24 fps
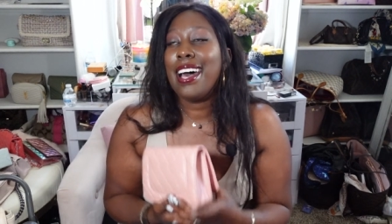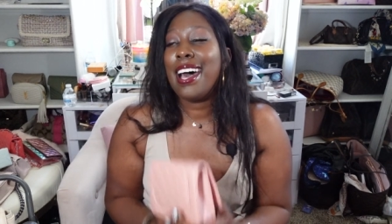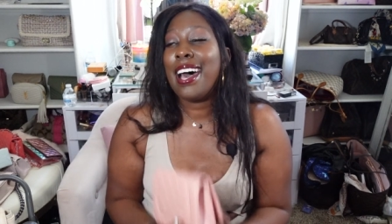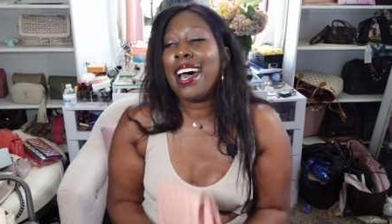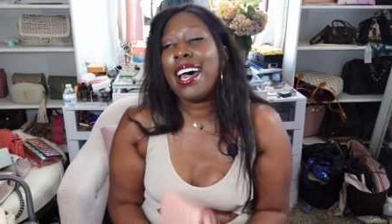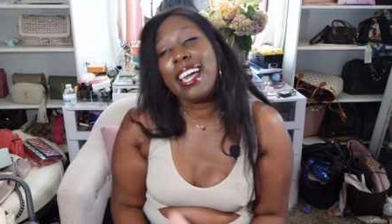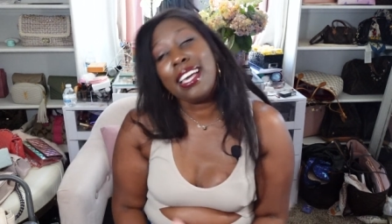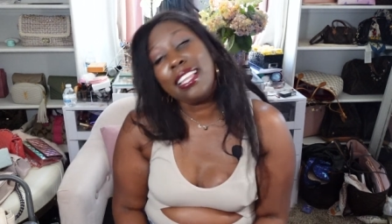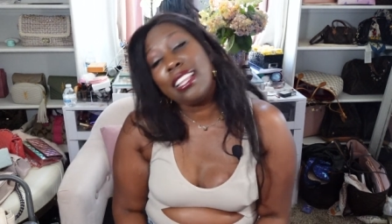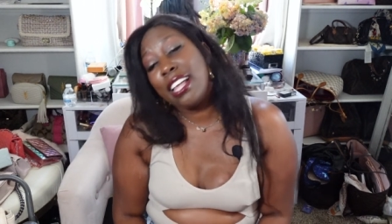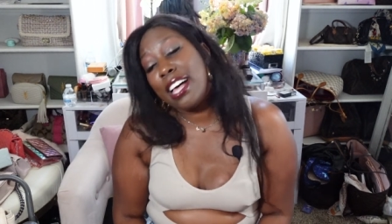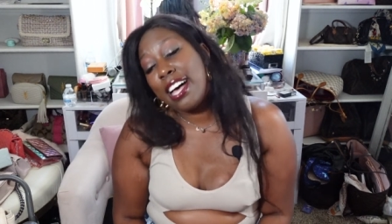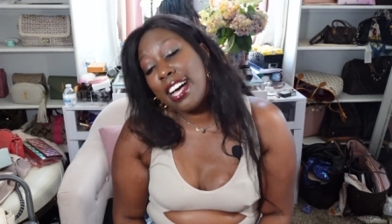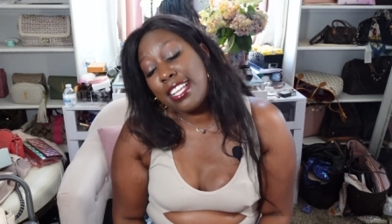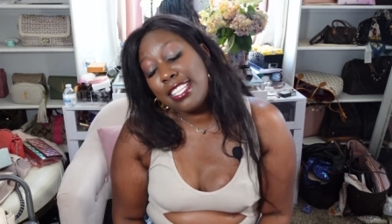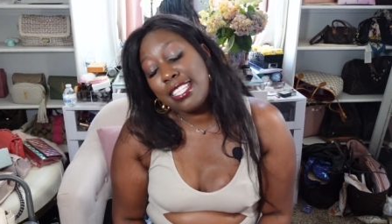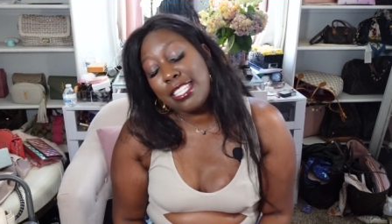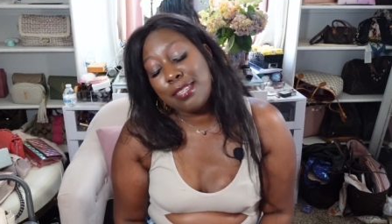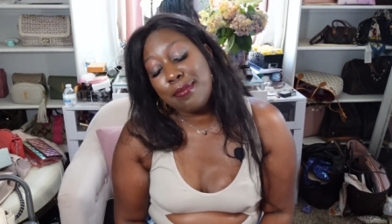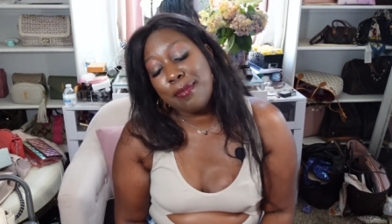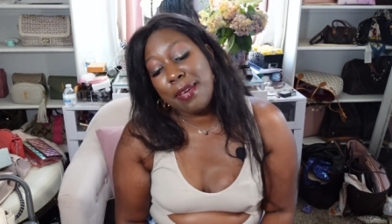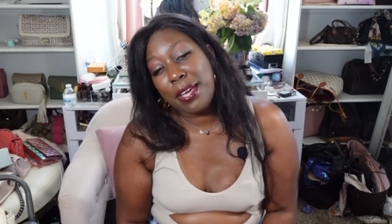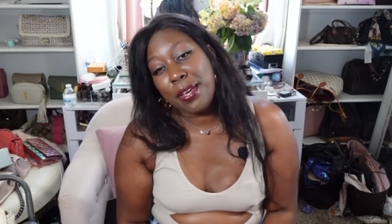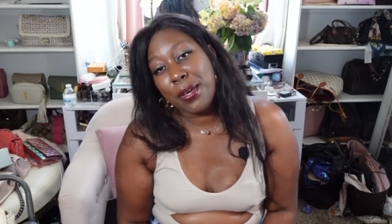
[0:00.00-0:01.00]
I
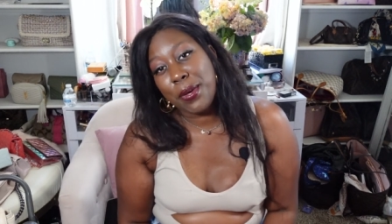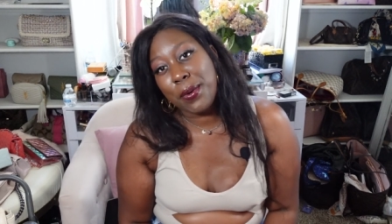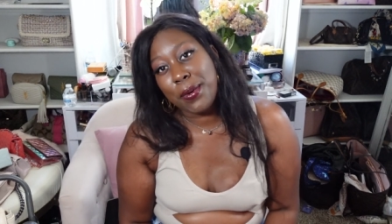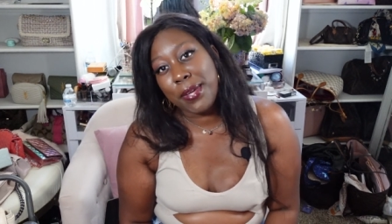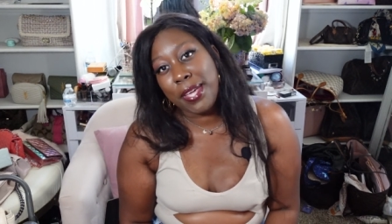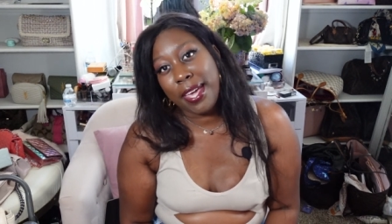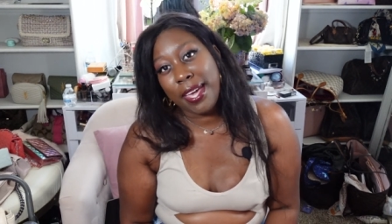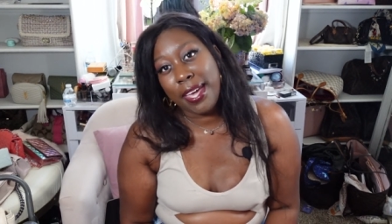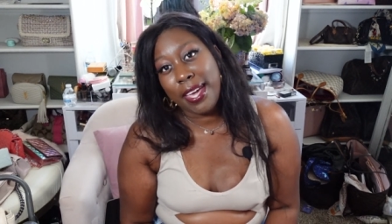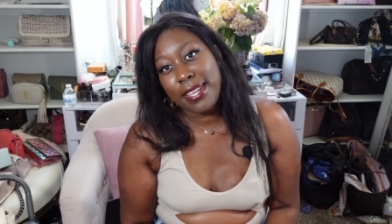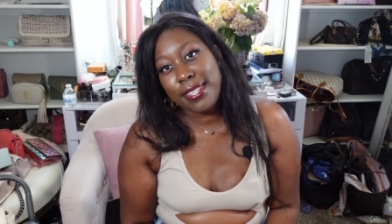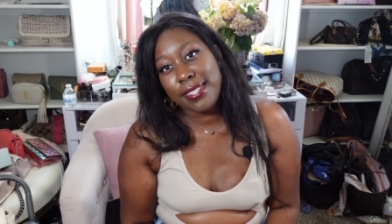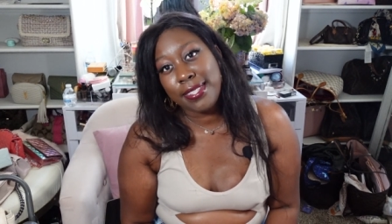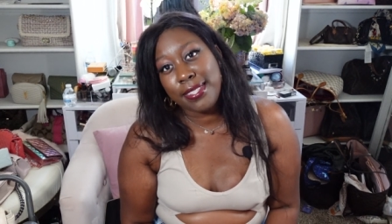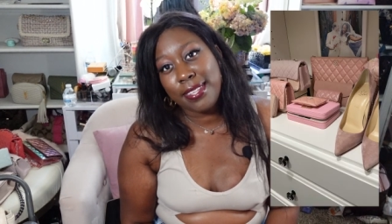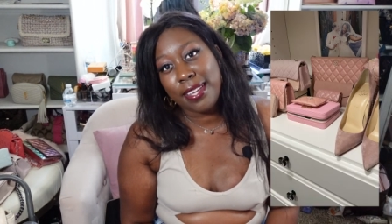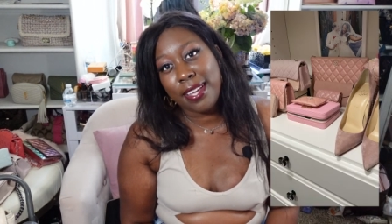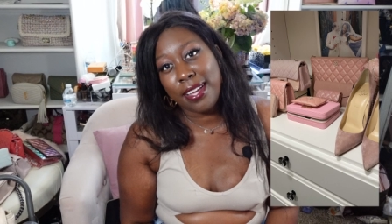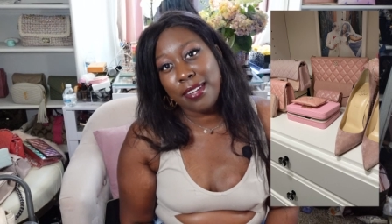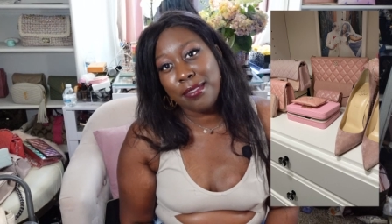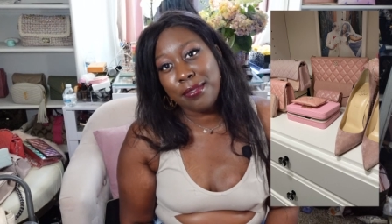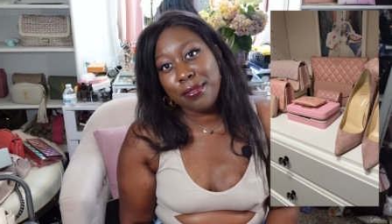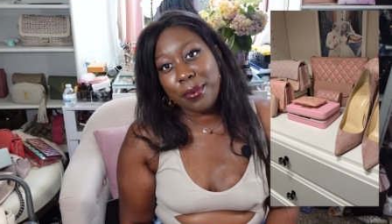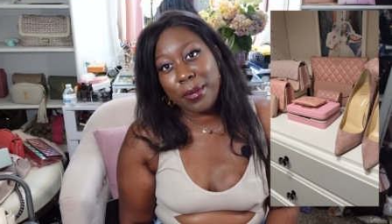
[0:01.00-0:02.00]
lost my O case,
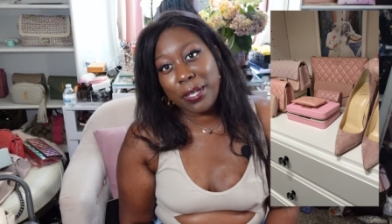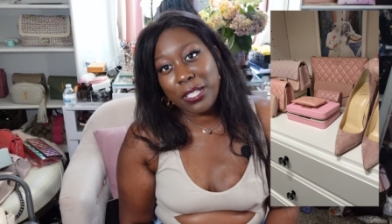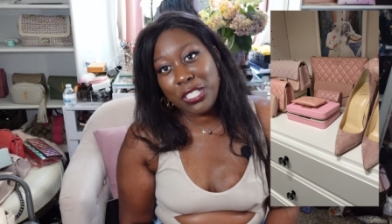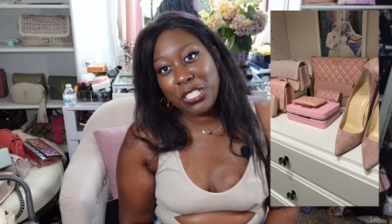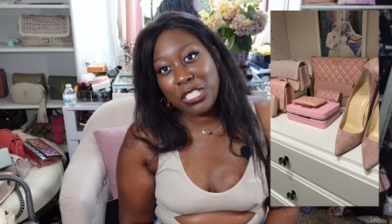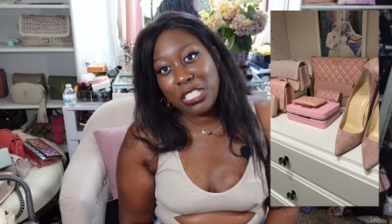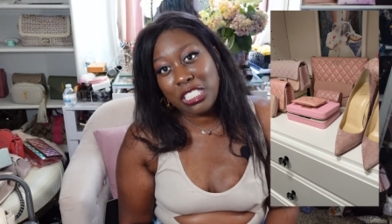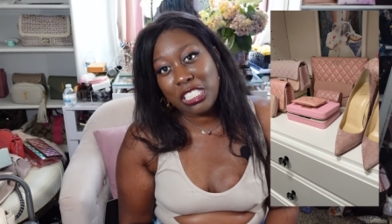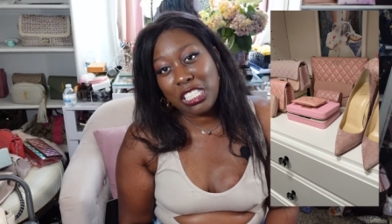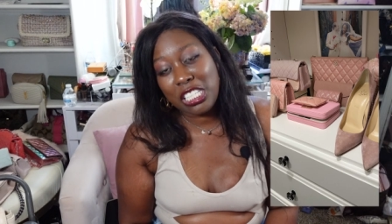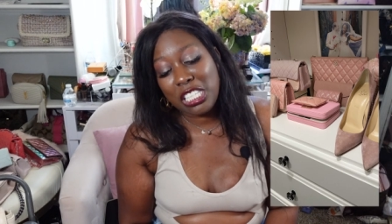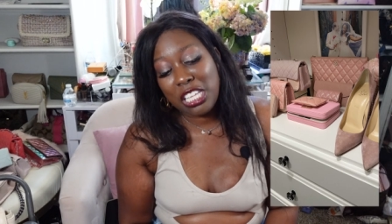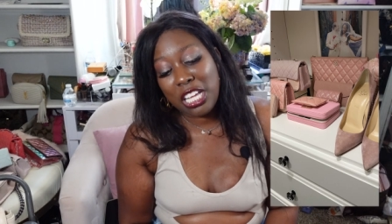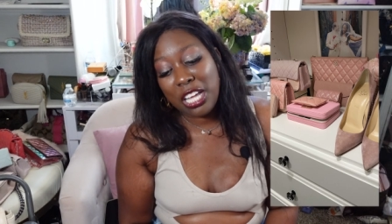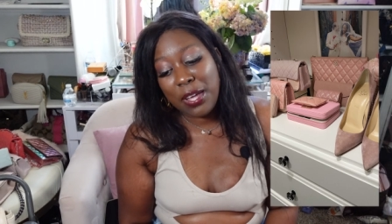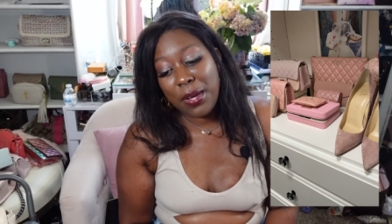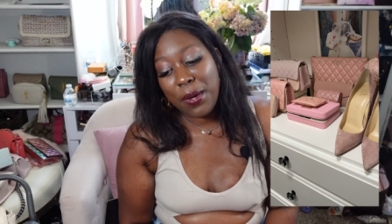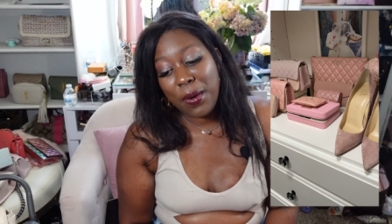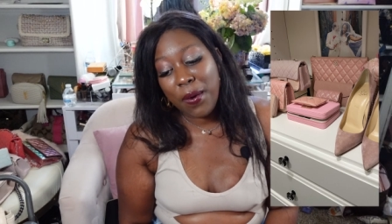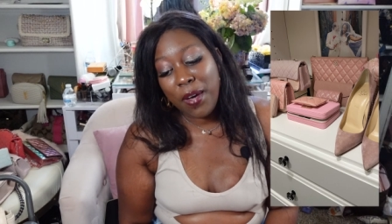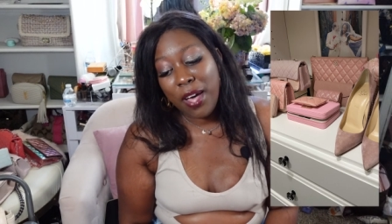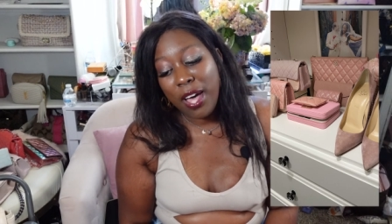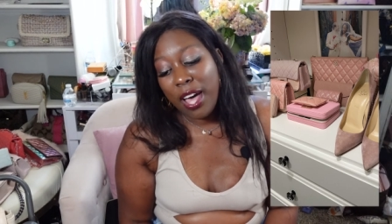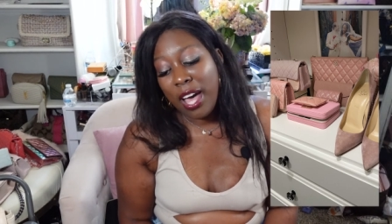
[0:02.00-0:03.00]
unfortunately,
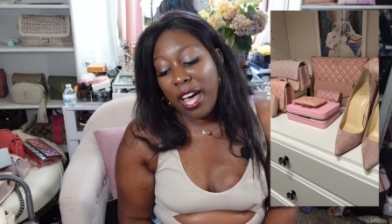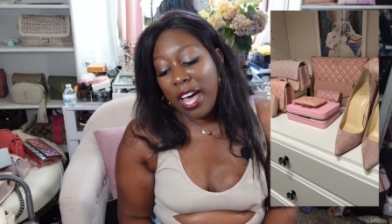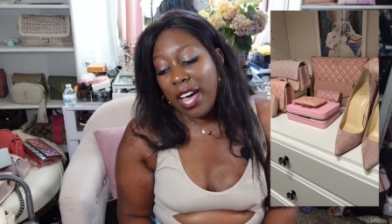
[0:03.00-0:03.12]
though.